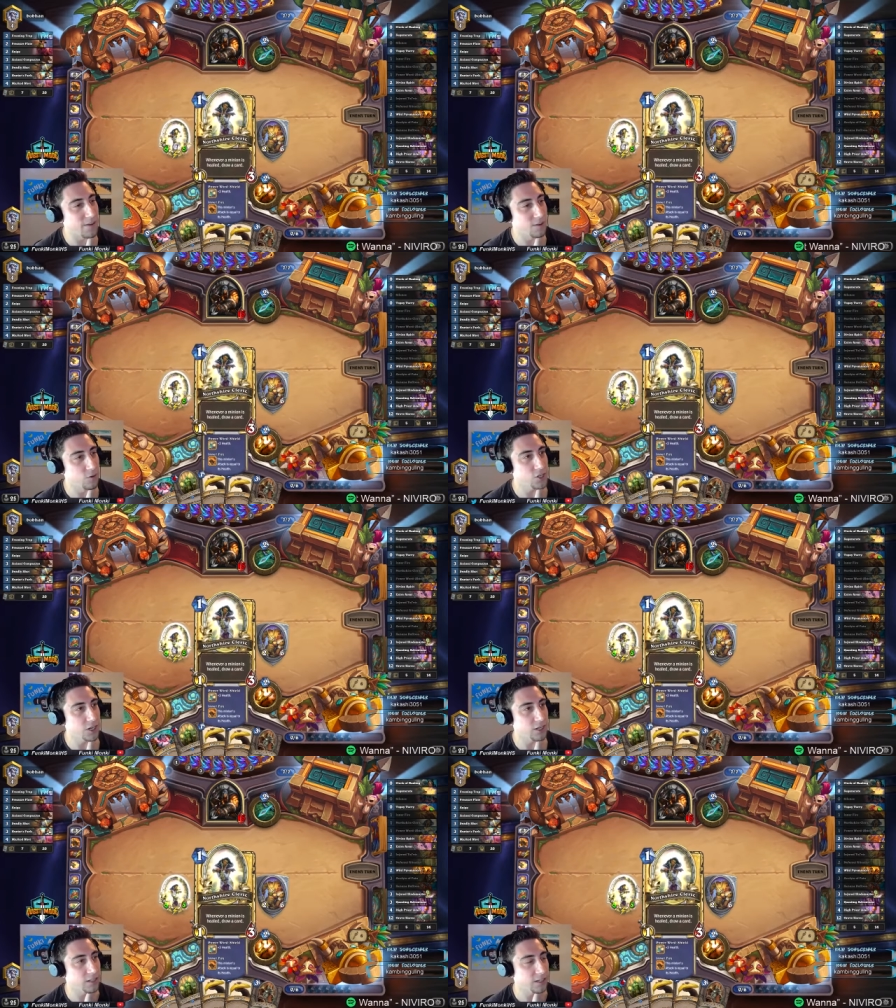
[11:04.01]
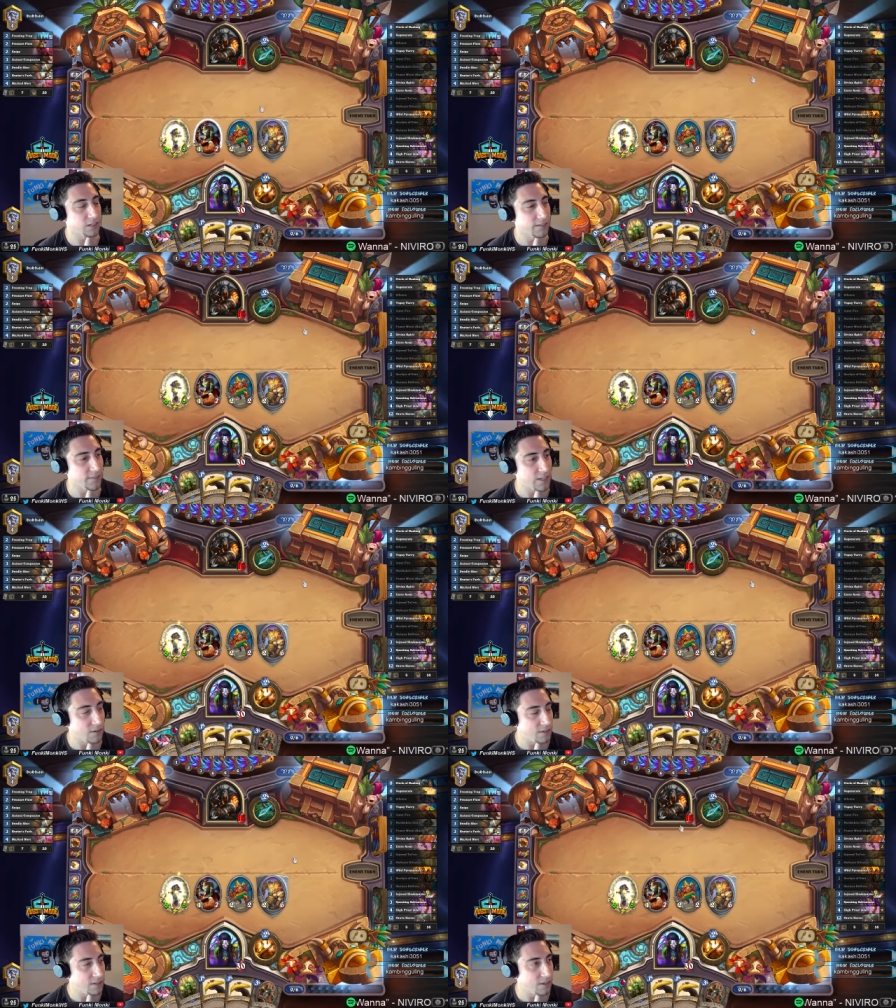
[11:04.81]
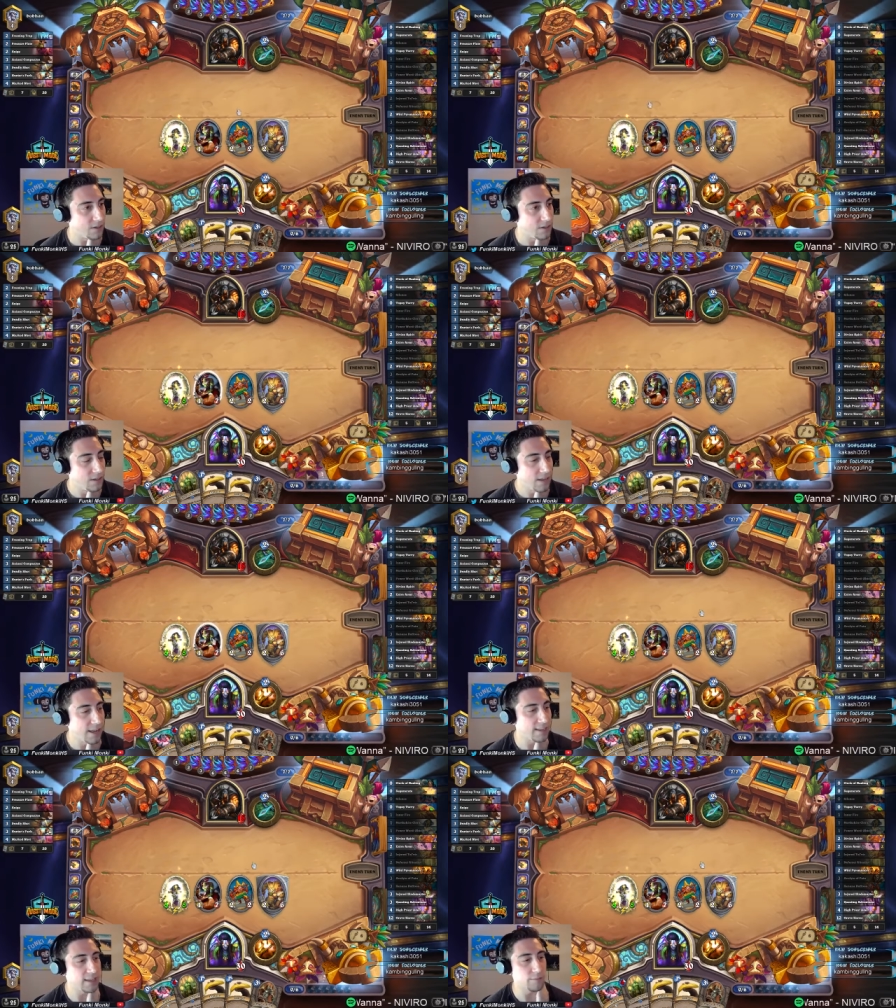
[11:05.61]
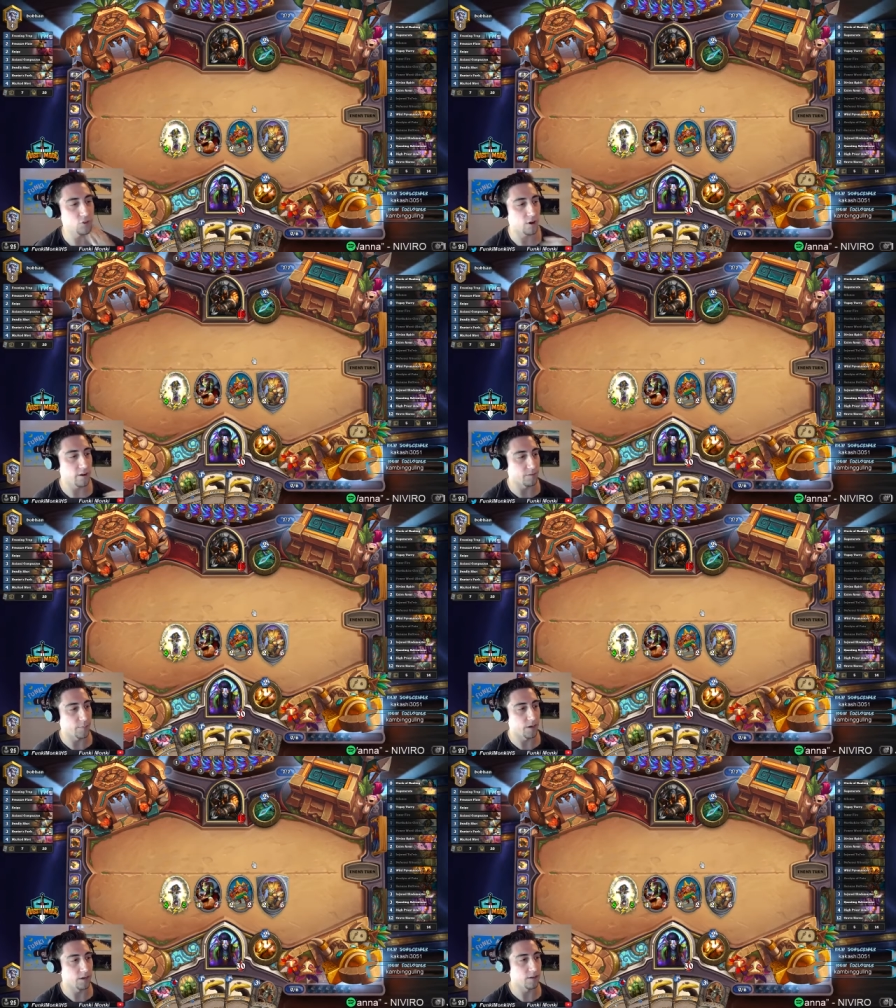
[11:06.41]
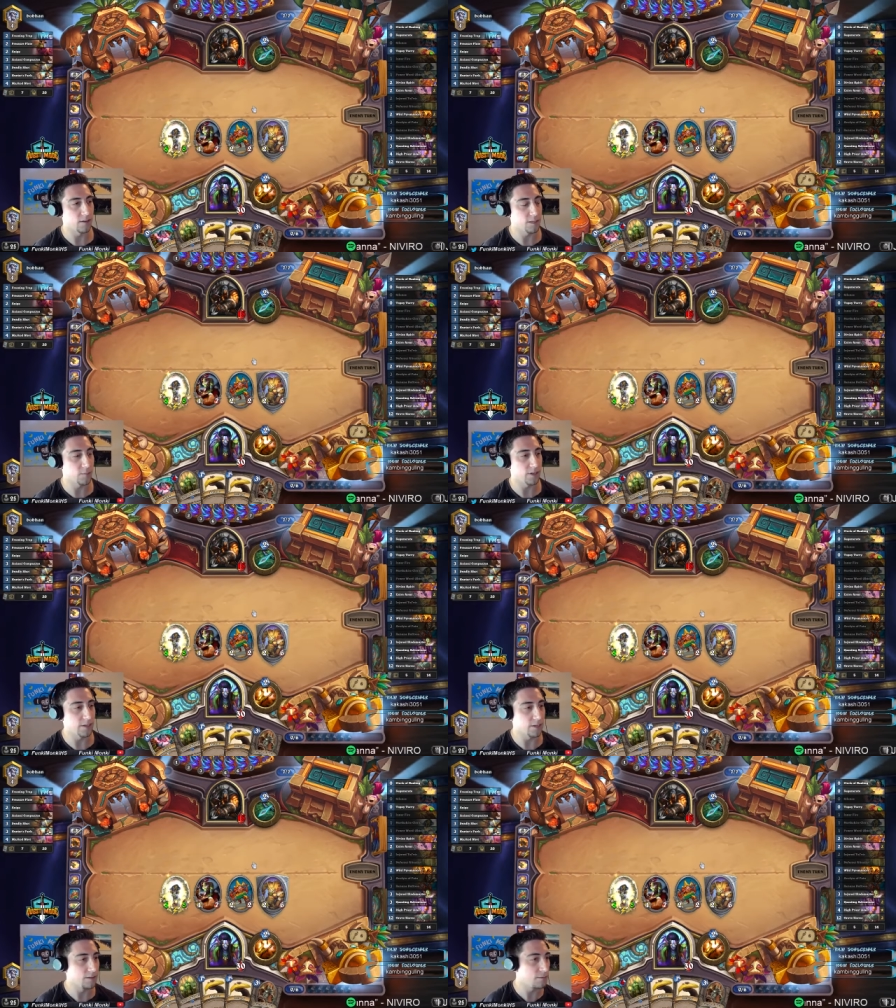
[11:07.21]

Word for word: Northshire cleric lives, though, so I can keep drawing from her. That's pretty good.